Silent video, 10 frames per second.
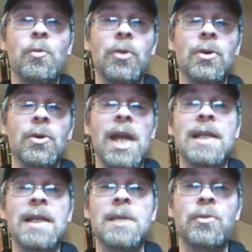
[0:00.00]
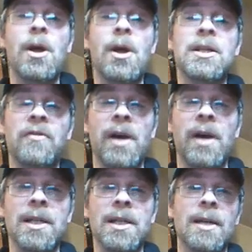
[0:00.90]
your latest prize
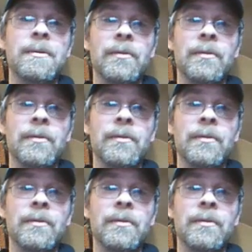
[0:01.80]
fighter